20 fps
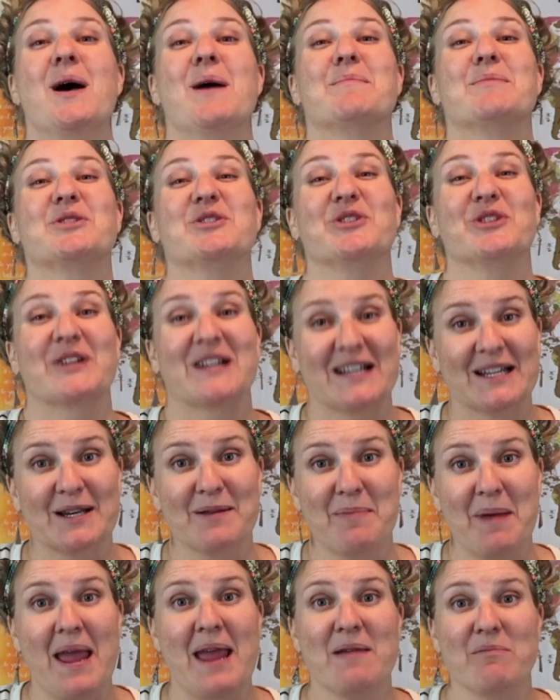but you're
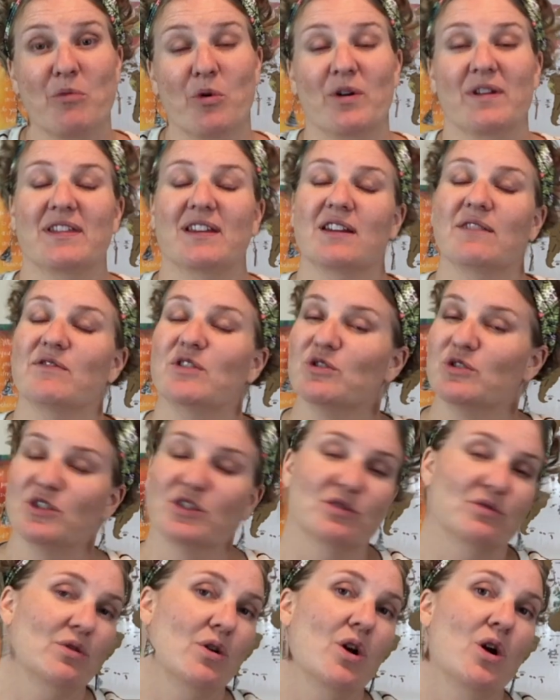gonna pay more than if you
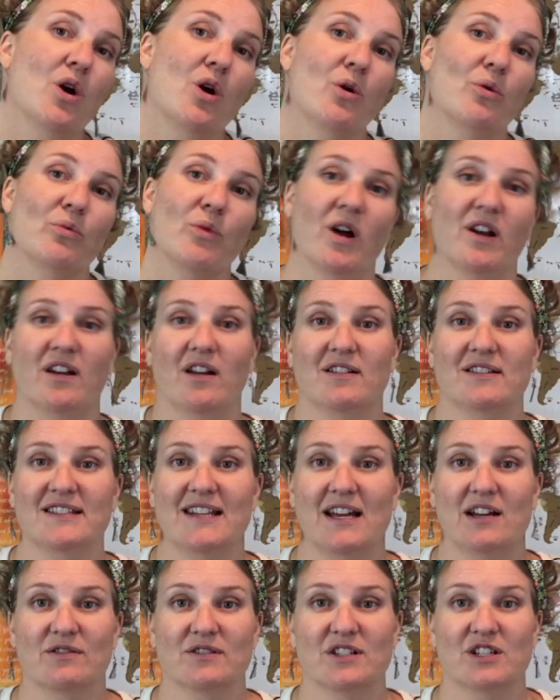just run on
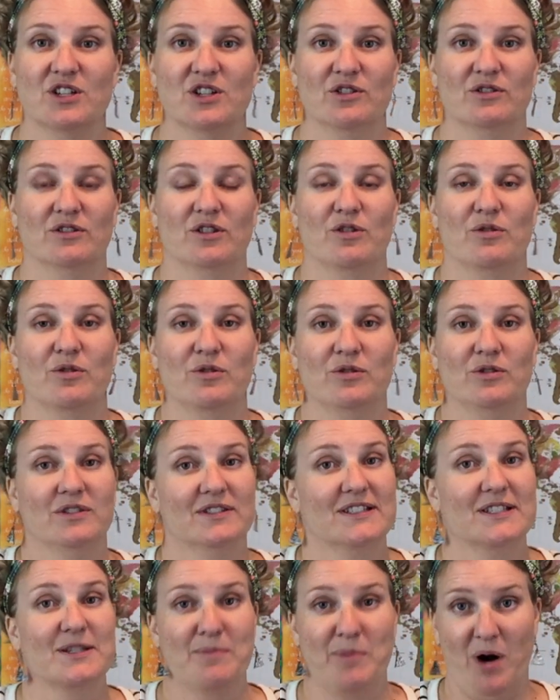down to your
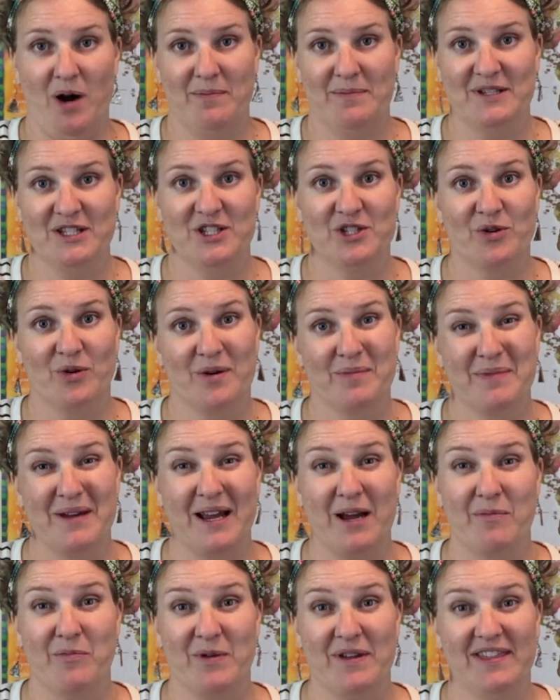local department store and
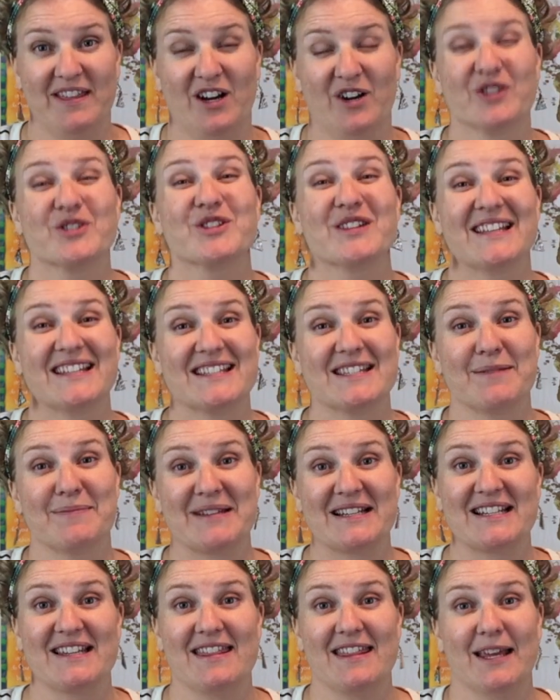pick up one there. So that's
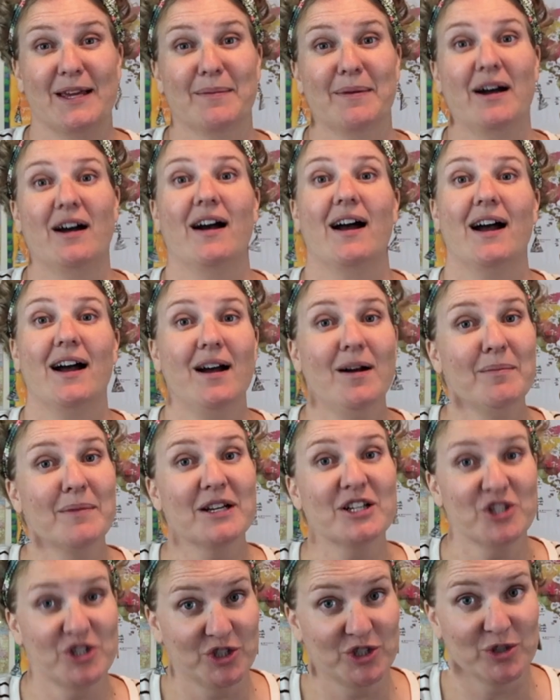something to think about. How
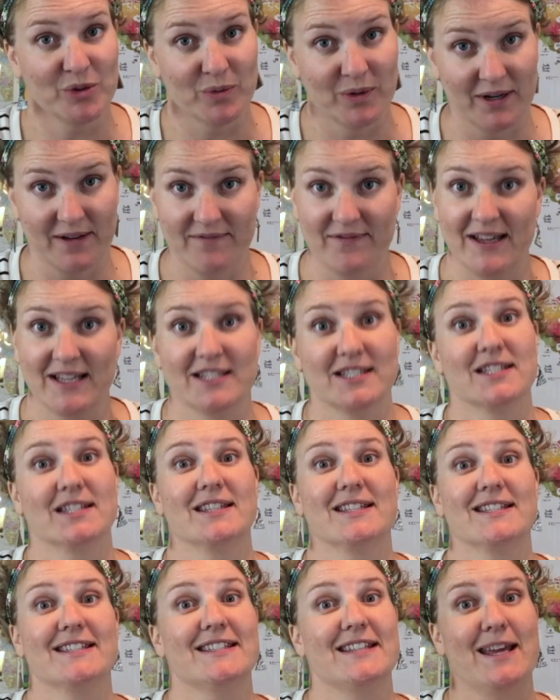much do you want to invest
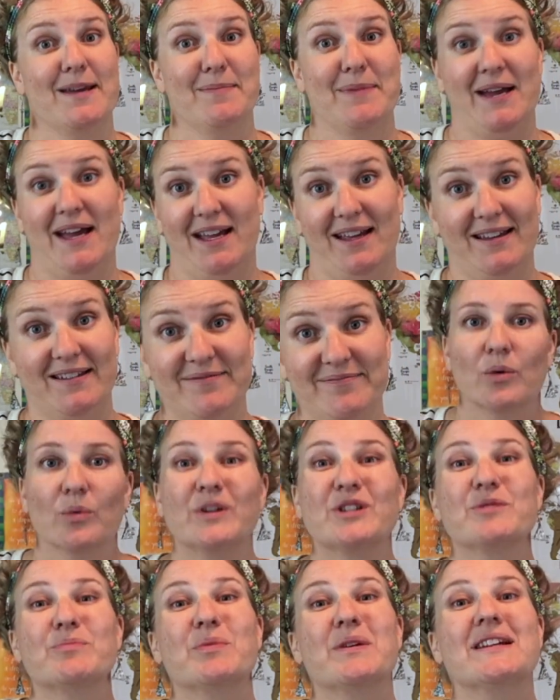in this day bag?
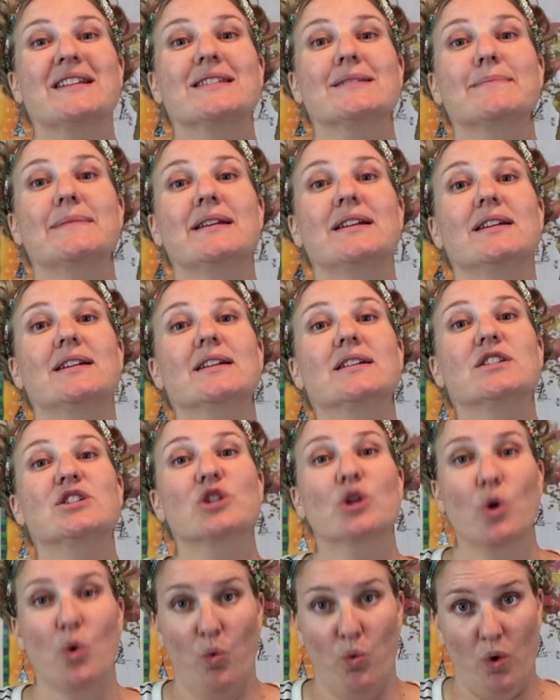Which brings me
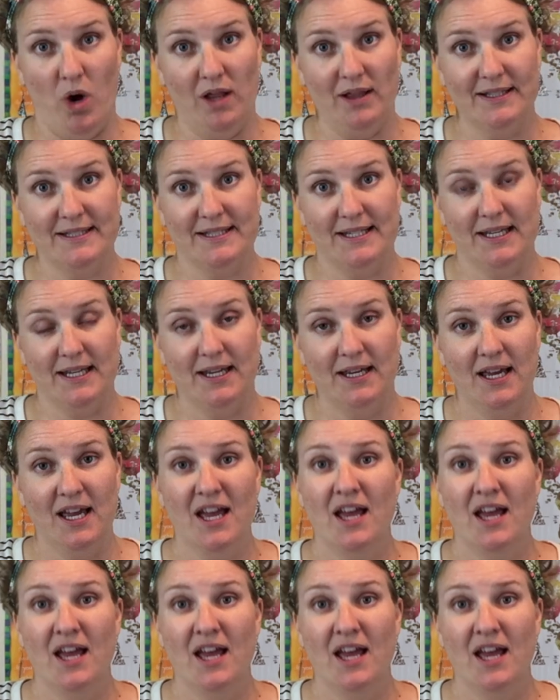to quality.